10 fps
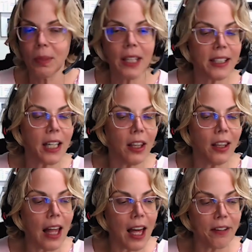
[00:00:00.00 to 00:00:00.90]
but that's a
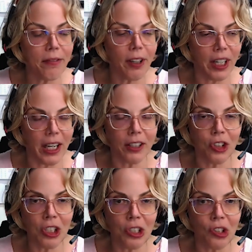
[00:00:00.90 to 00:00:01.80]
lot of
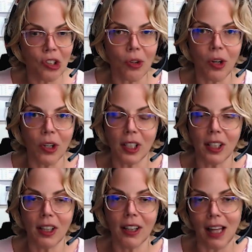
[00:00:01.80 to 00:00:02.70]
variations across a
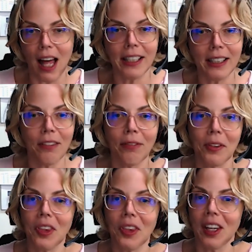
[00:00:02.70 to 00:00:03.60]
lot of
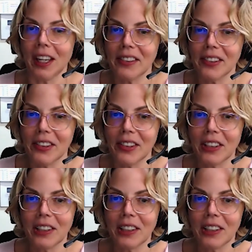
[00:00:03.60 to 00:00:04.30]
different things.